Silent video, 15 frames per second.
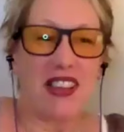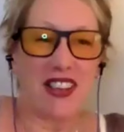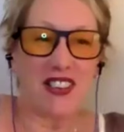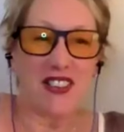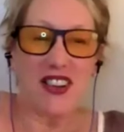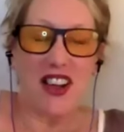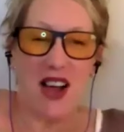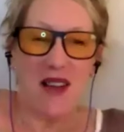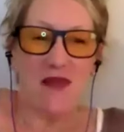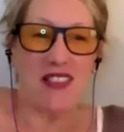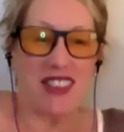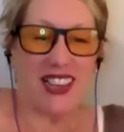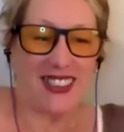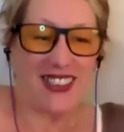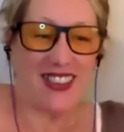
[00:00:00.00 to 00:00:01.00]
Make it your
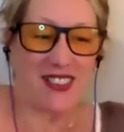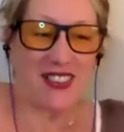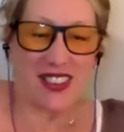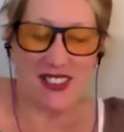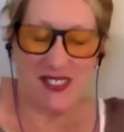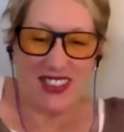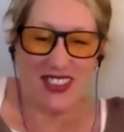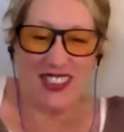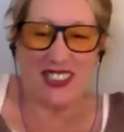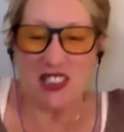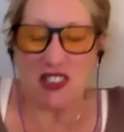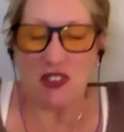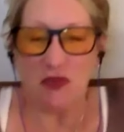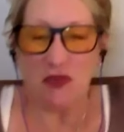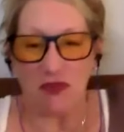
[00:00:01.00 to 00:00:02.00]
hobby. That's you really
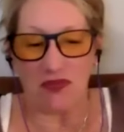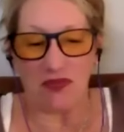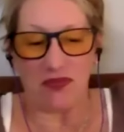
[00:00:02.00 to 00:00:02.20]
should.